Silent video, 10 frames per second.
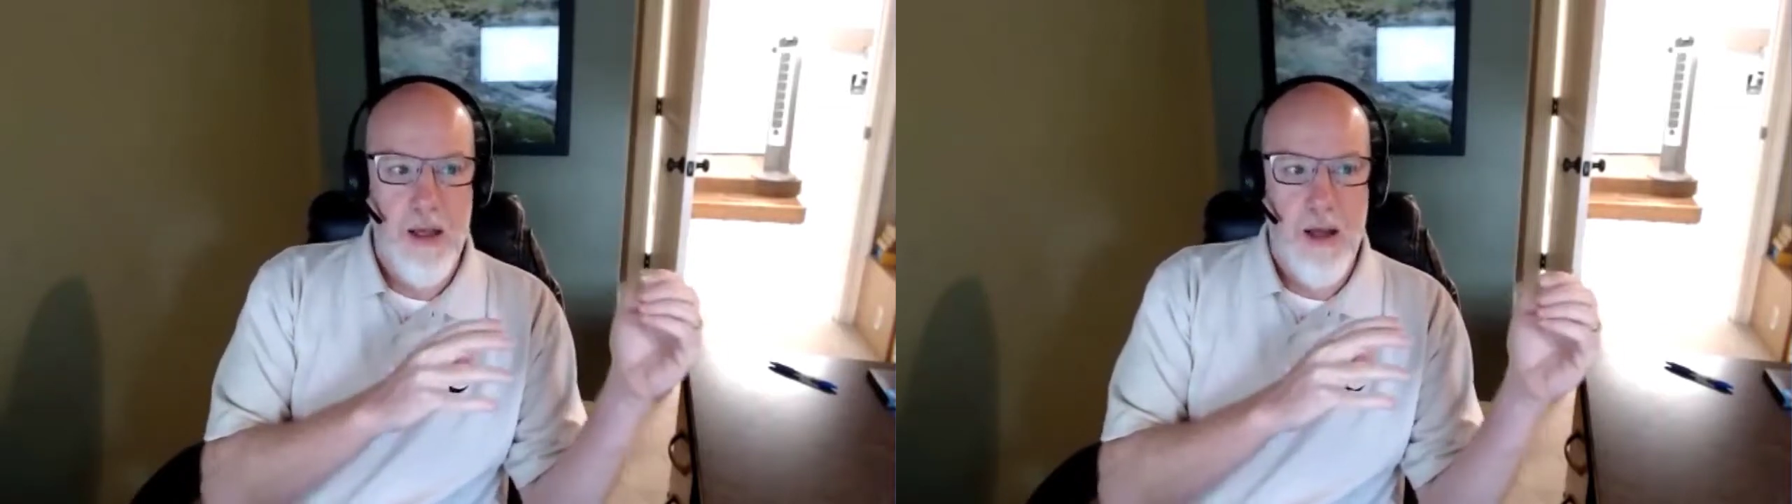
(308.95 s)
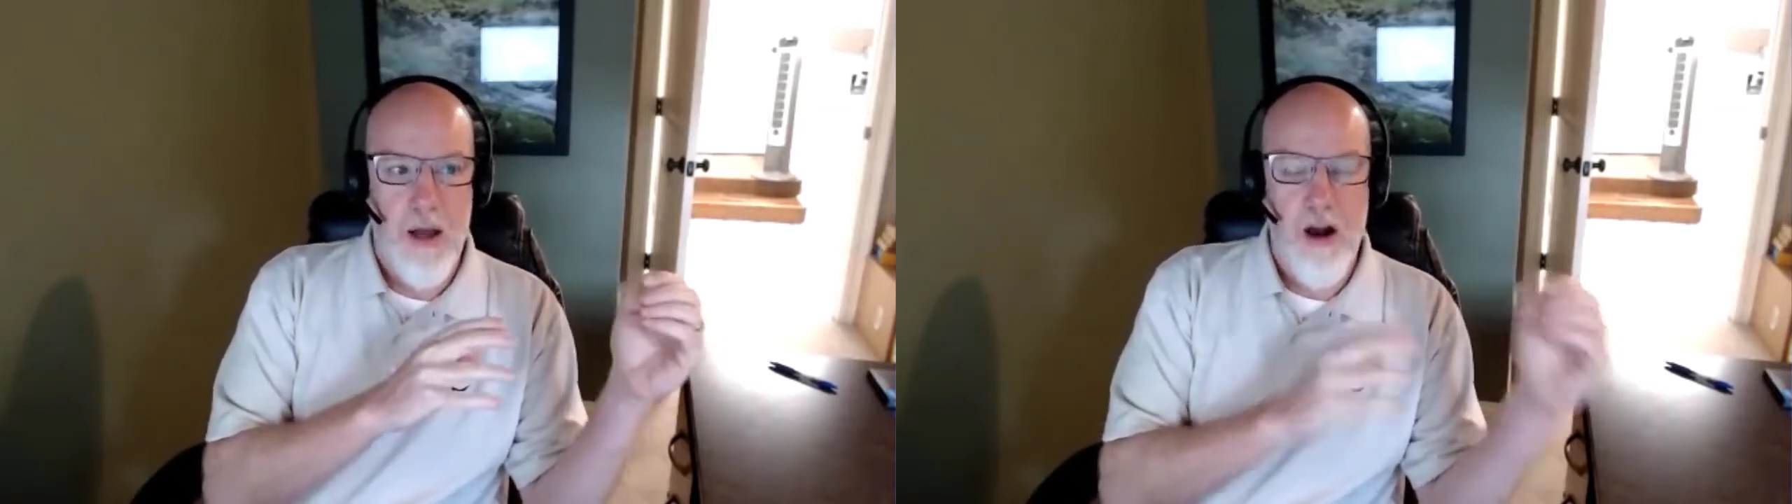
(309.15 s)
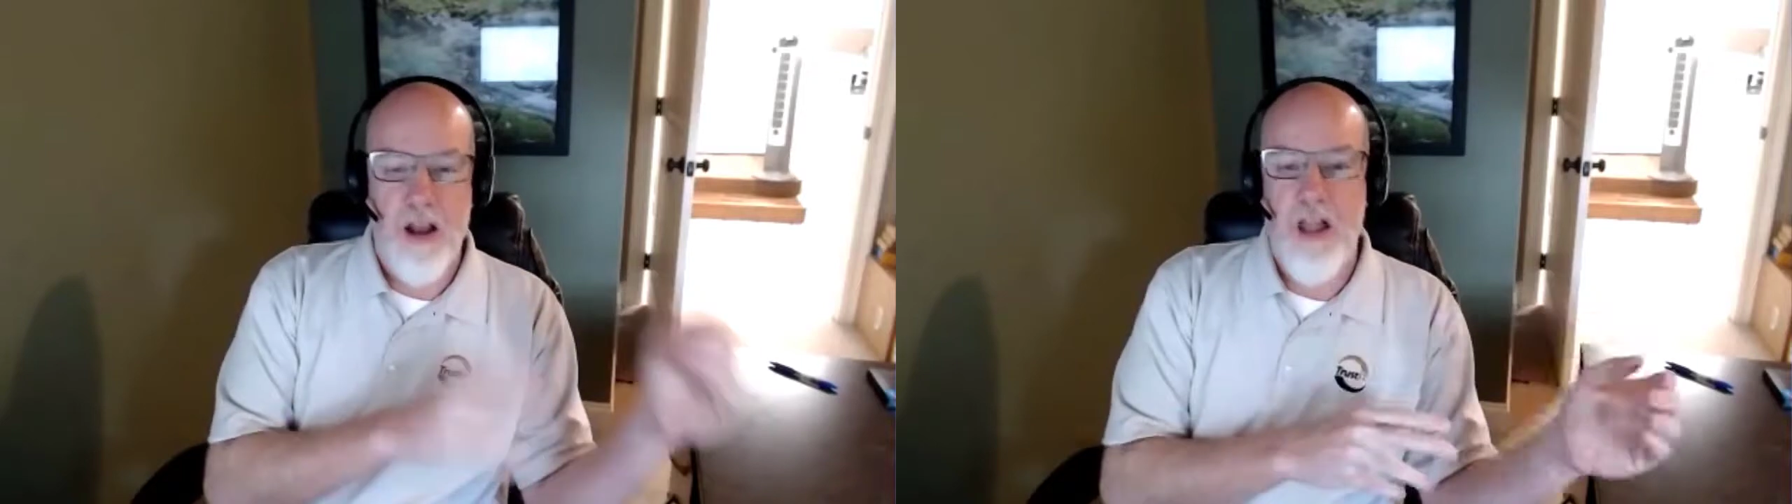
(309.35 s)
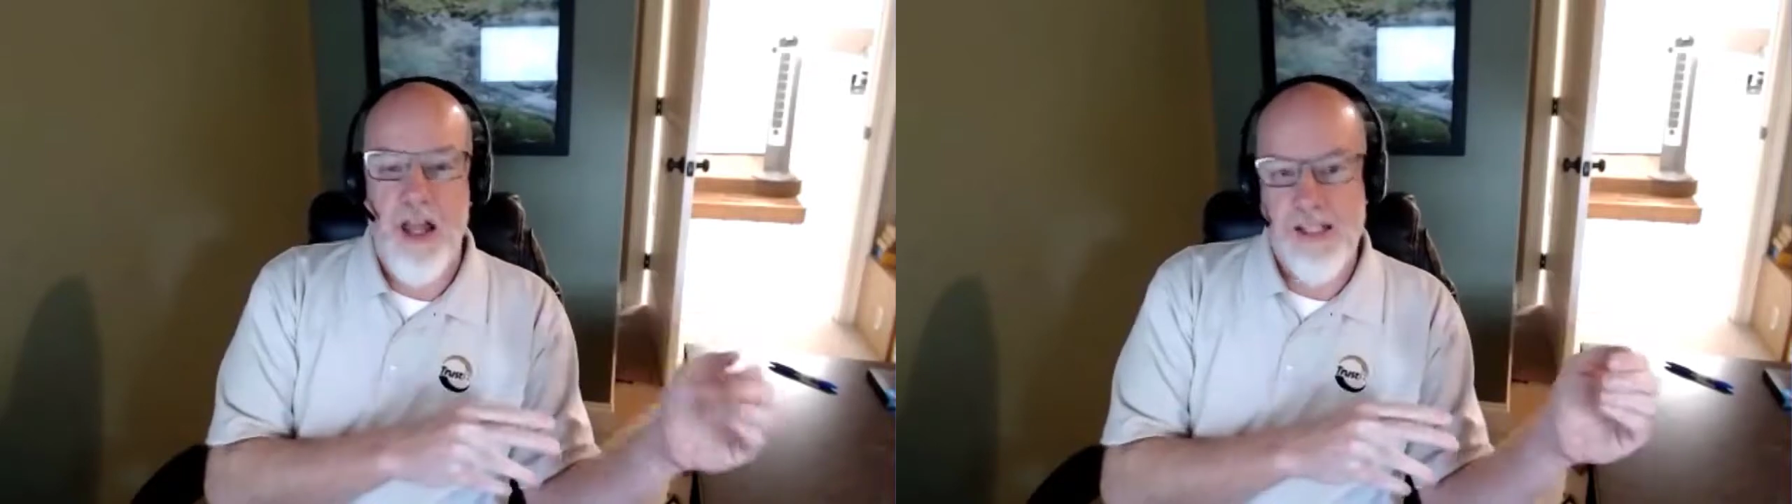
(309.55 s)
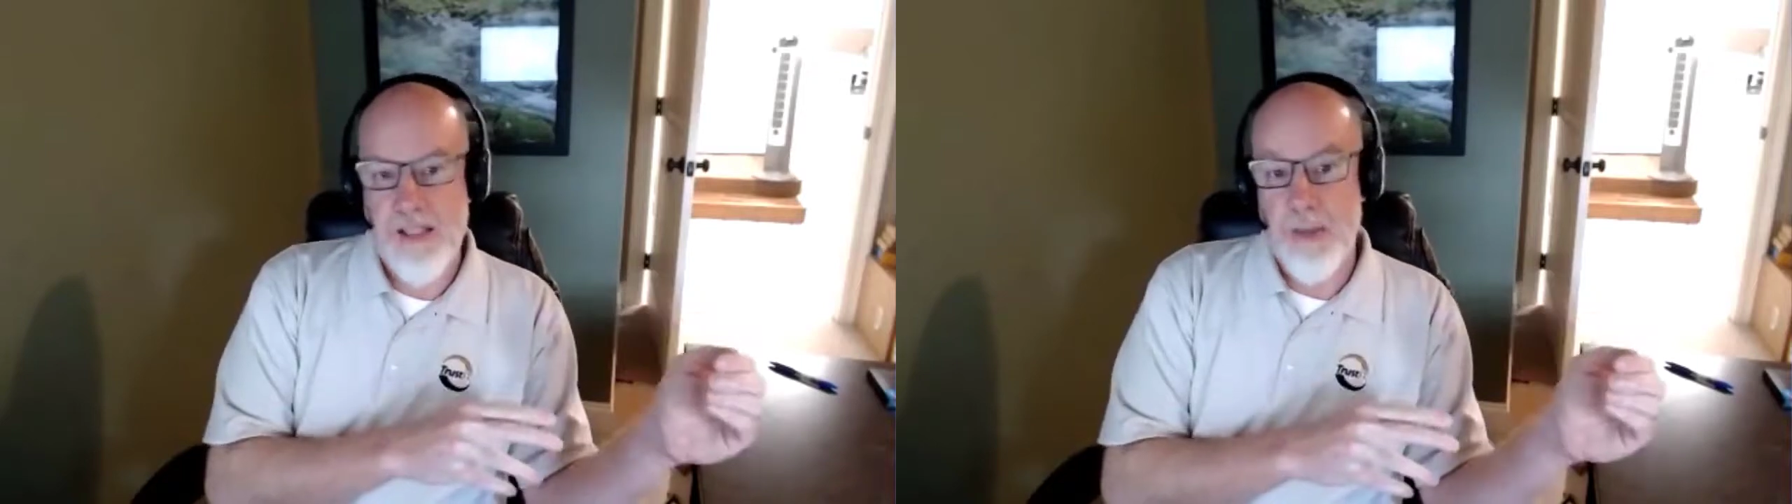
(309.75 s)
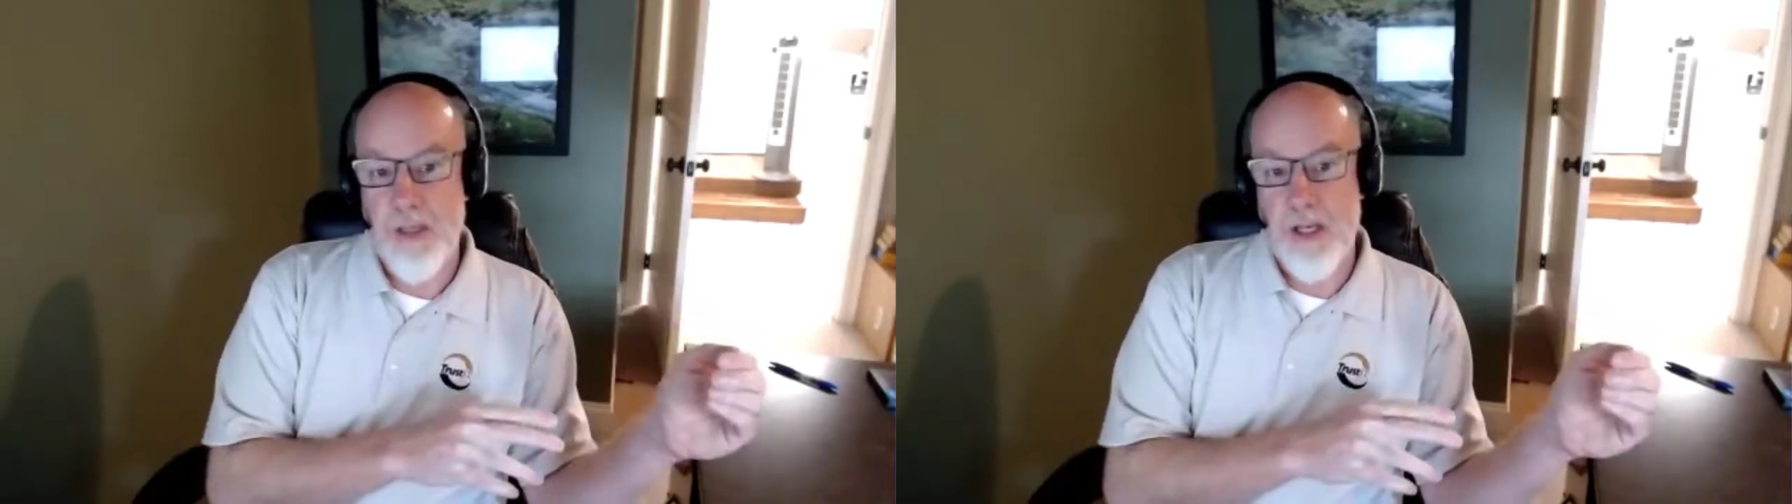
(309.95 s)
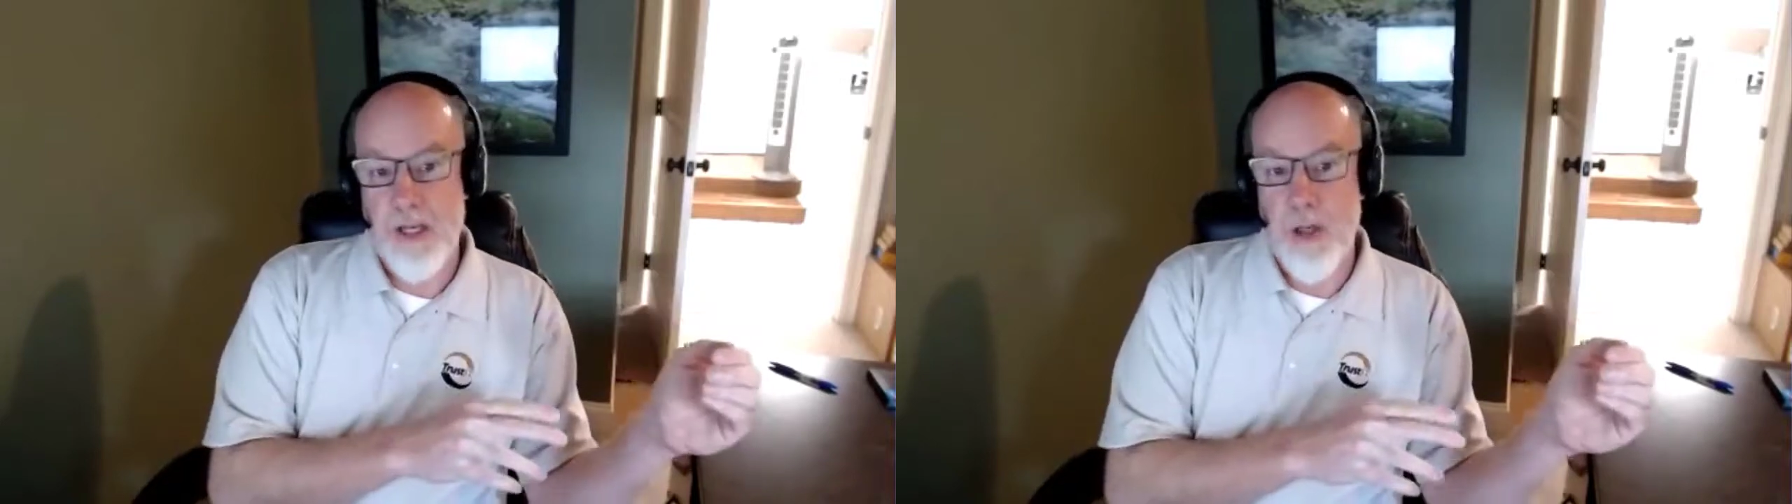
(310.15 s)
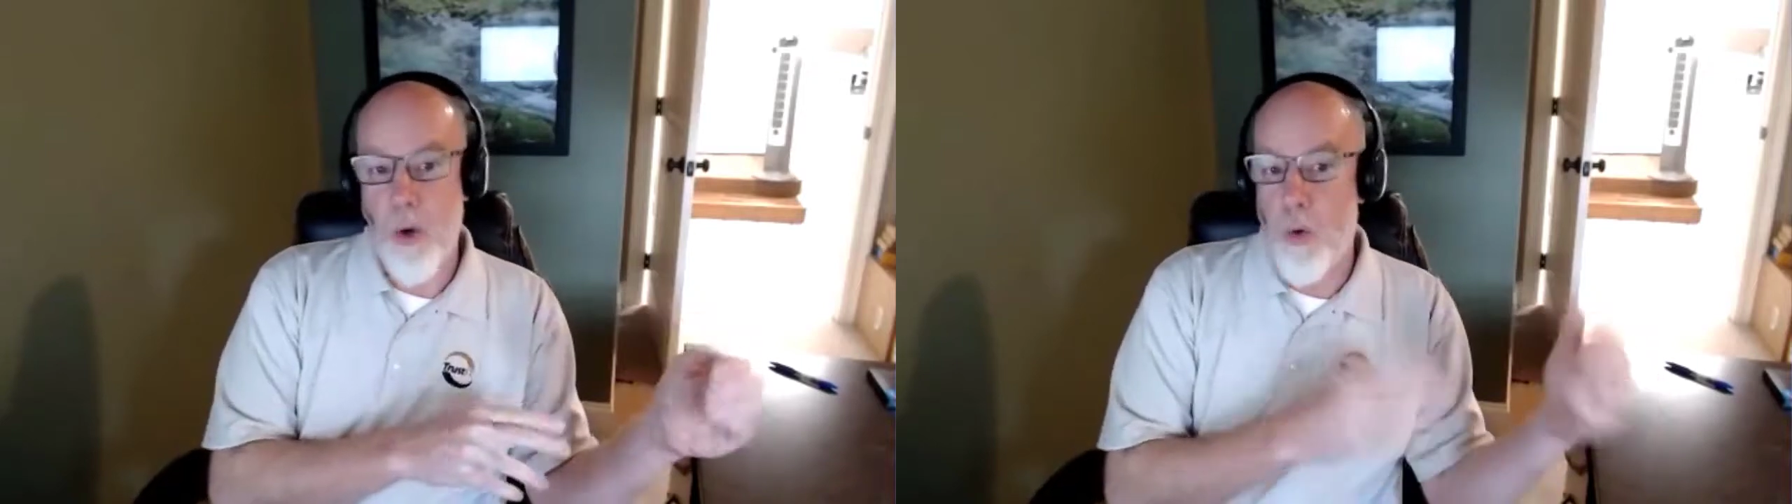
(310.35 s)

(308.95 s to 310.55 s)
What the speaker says: our clients the ability,